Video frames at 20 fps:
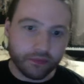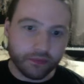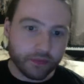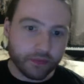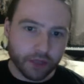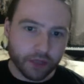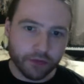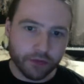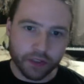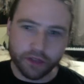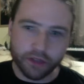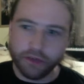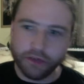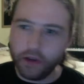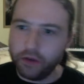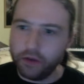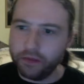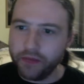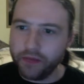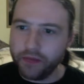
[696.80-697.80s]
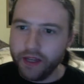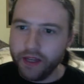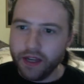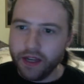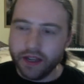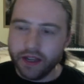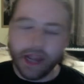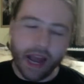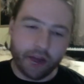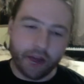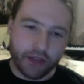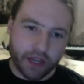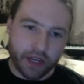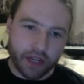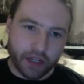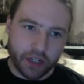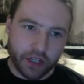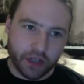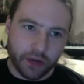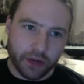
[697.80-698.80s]
for the film. Now, the
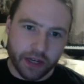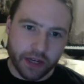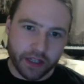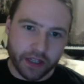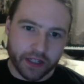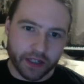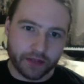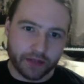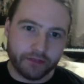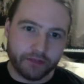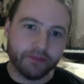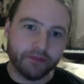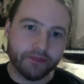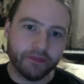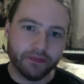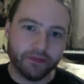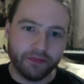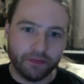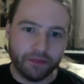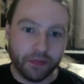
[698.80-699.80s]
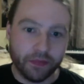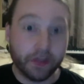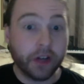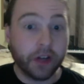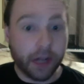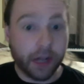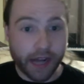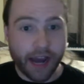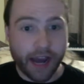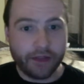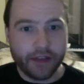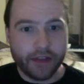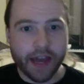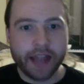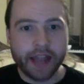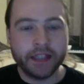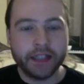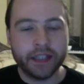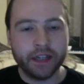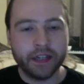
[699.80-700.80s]
issue is, you got to have that
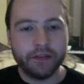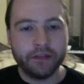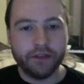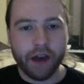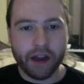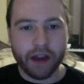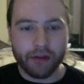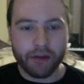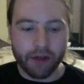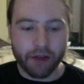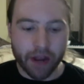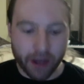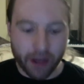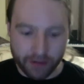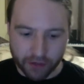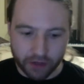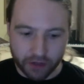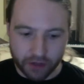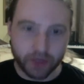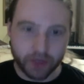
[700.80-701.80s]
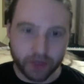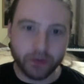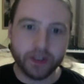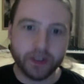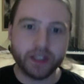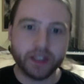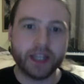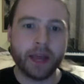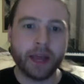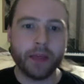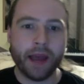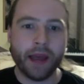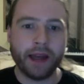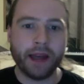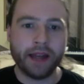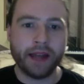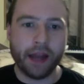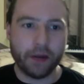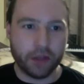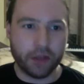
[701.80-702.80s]
ending fight, right? I've come to understand that
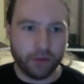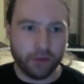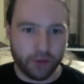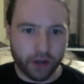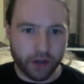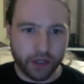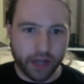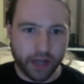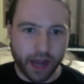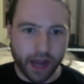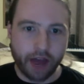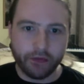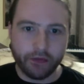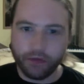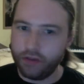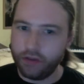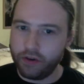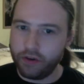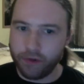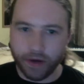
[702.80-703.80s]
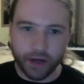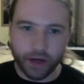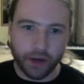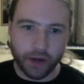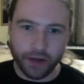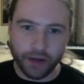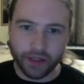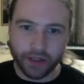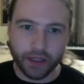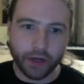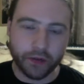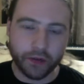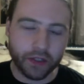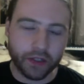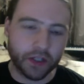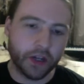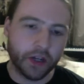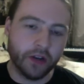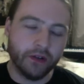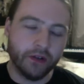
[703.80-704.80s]
now. You've got to have Thorin going
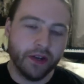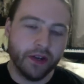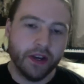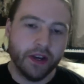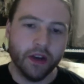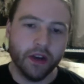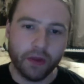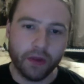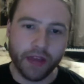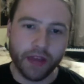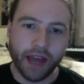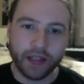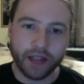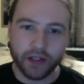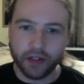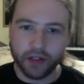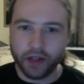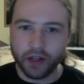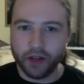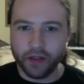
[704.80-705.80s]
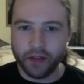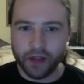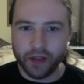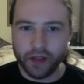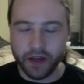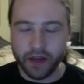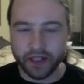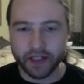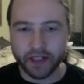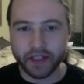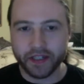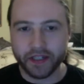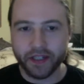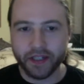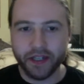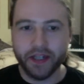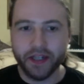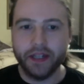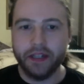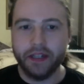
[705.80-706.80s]
toe-to-toe with Azog on the ice.
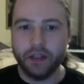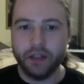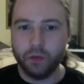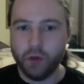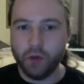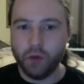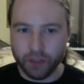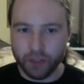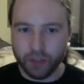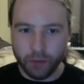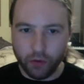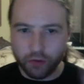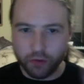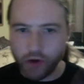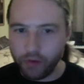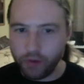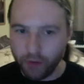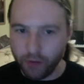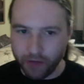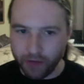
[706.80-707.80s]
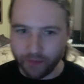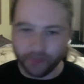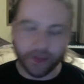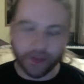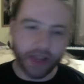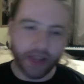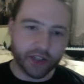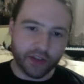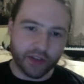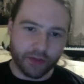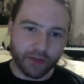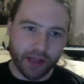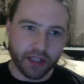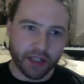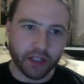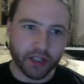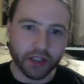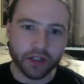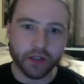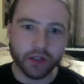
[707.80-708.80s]
There's one small problem, as I've
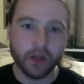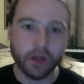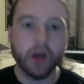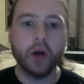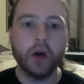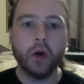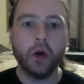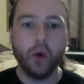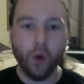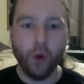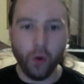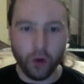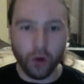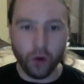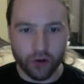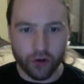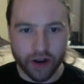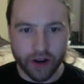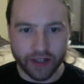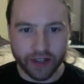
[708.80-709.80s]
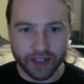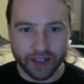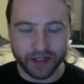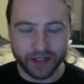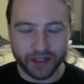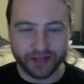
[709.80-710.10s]
mentioned. Orcrist,